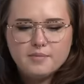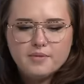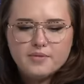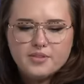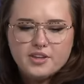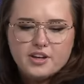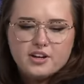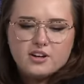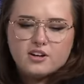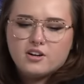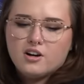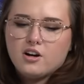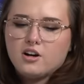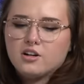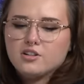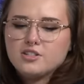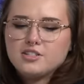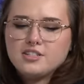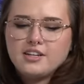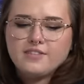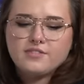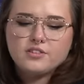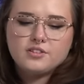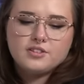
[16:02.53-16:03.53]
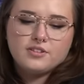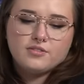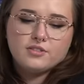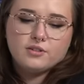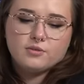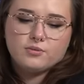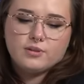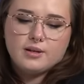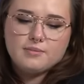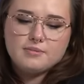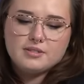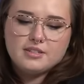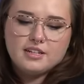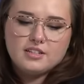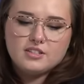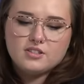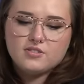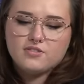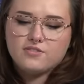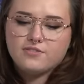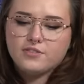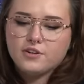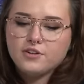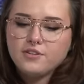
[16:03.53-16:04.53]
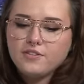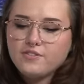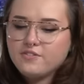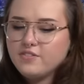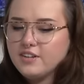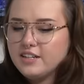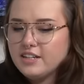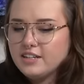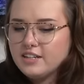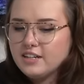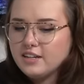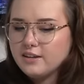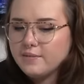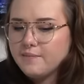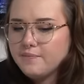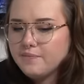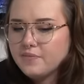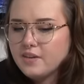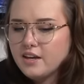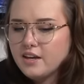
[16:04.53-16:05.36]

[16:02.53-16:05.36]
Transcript: There are several different websites. Fur Affinity,